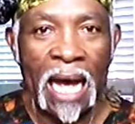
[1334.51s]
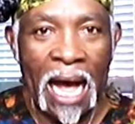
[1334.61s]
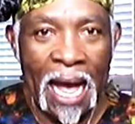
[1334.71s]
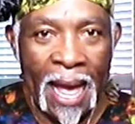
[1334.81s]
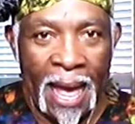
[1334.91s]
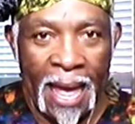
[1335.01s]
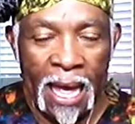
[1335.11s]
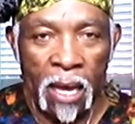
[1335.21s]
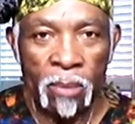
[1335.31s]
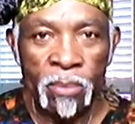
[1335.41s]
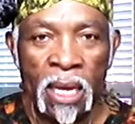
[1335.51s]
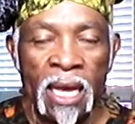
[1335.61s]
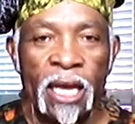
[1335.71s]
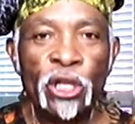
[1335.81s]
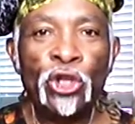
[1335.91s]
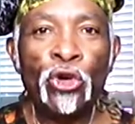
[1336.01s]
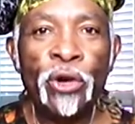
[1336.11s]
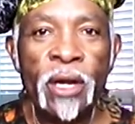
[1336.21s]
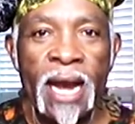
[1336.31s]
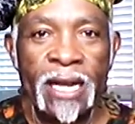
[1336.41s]
I am is
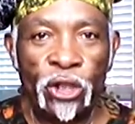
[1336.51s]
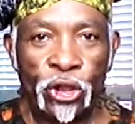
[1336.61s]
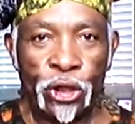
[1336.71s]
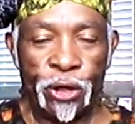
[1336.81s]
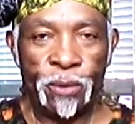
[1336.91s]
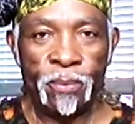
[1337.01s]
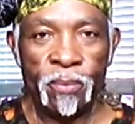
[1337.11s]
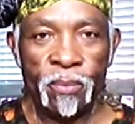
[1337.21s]
your nature.